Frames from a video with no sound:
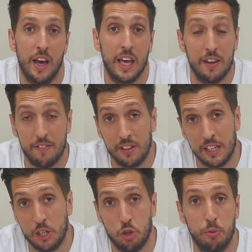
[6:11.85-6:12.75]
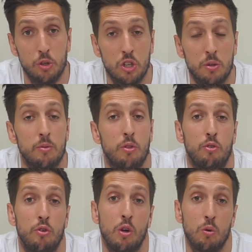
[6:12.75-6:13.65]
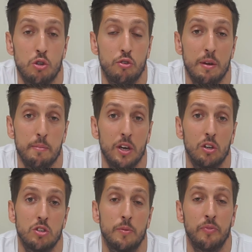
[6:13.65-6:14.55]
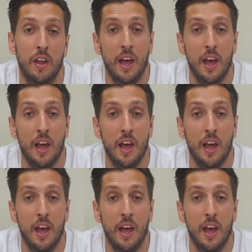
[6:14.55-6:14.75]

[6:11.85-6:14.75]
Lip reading: evenly distributed through those 3 meals.